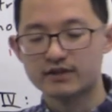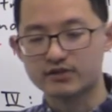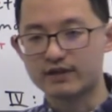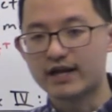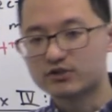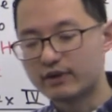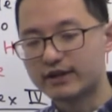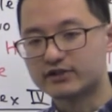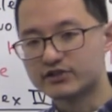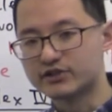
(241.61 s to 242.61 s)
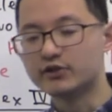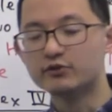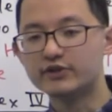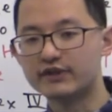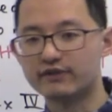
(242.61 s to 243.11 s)
So that's why there's
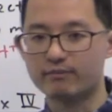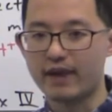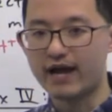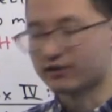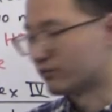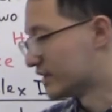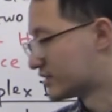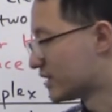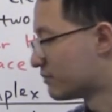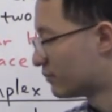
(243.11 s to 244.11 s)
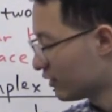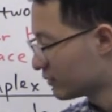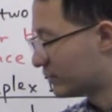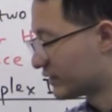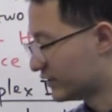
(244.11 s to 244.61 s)
two different pathways. They
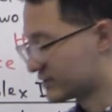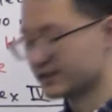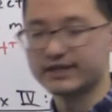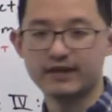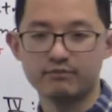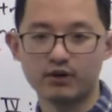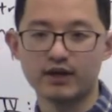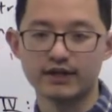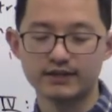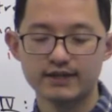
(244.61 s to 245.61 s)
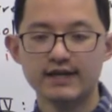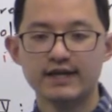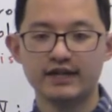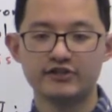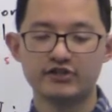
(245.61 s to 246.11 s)
both produce the same product.
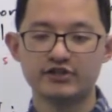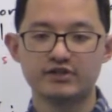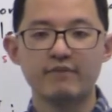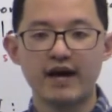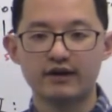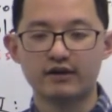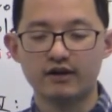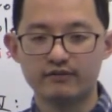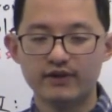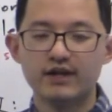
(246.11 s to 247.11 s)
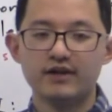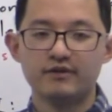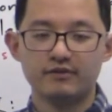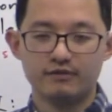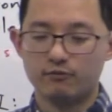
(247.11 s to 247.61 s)
It's just a matter of
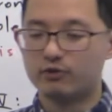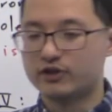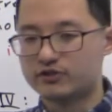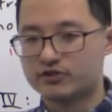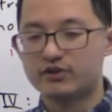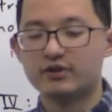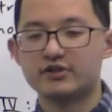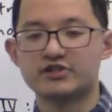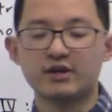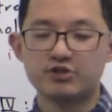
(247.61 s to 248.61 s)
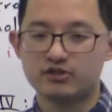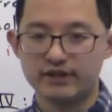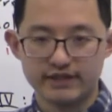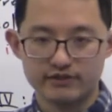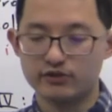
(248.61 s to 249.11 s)
which
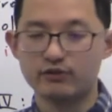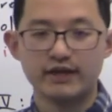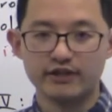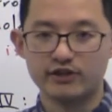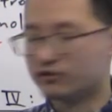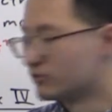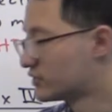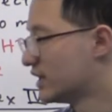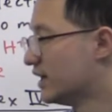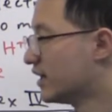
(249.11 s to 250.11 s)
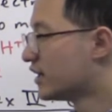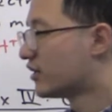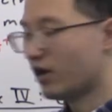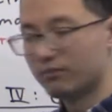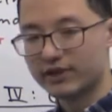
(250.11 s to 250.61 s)
substrate do they use.
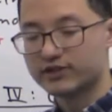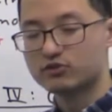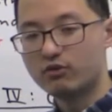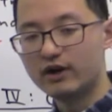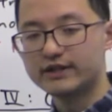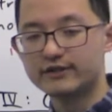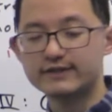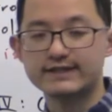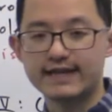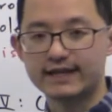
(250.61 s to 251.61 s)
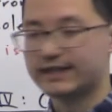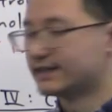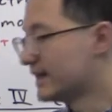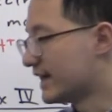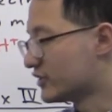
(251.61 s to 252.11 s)
Complex 1 uses
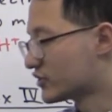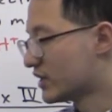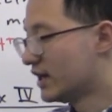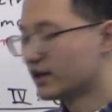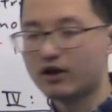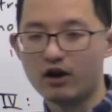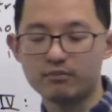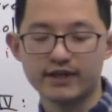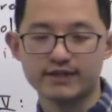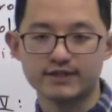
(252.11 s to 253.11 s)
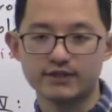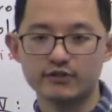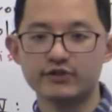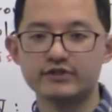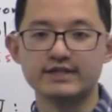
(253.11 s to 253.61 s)
NADH, complex
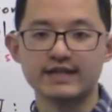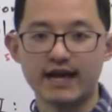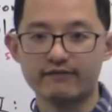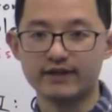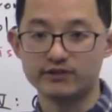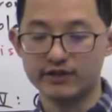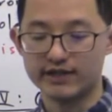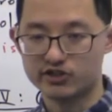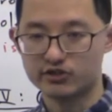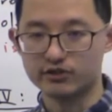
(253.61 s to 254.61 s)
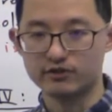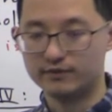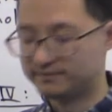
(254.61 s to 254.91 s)
2 uses FADH2.